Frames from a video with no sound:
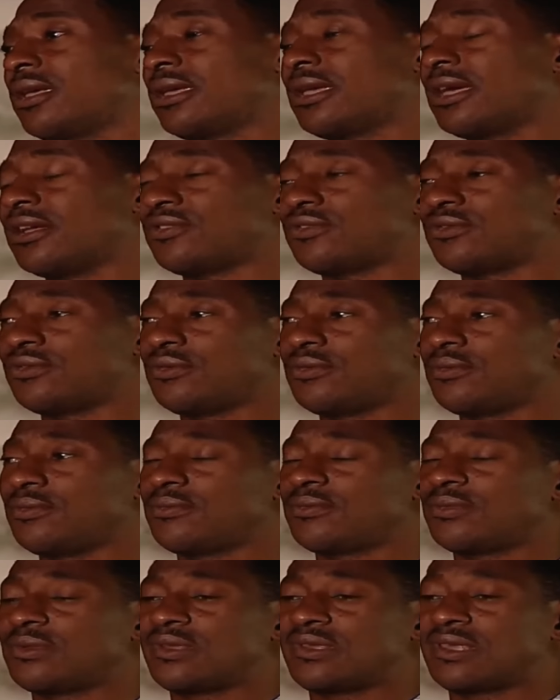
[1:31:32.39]
get to
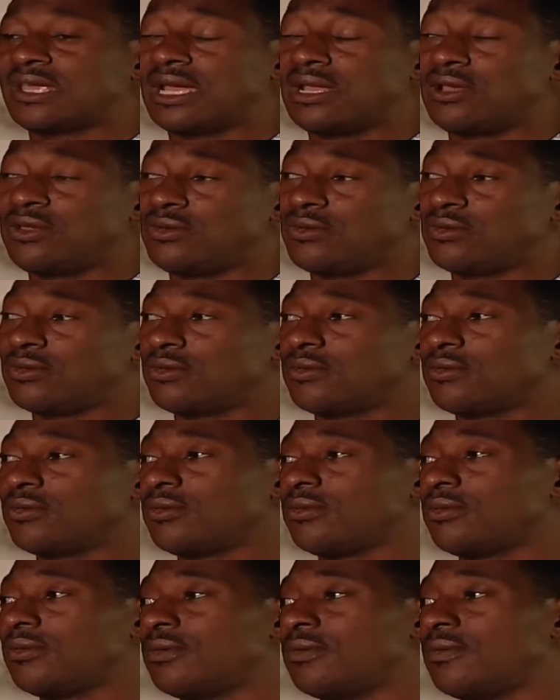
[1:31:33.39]
tell you.
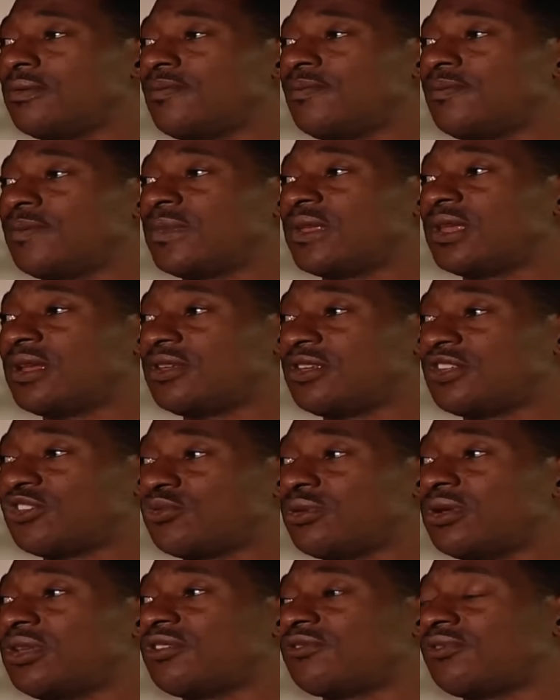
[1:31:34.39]

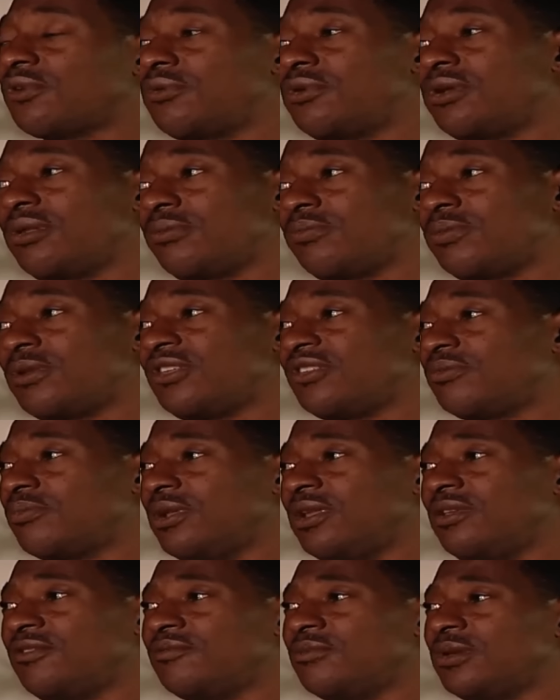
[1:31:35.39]
This one is for real, please
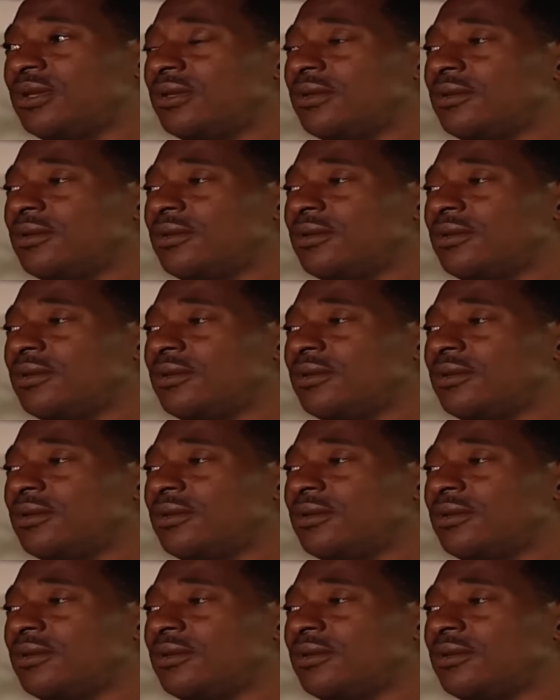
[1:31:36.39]
believe me.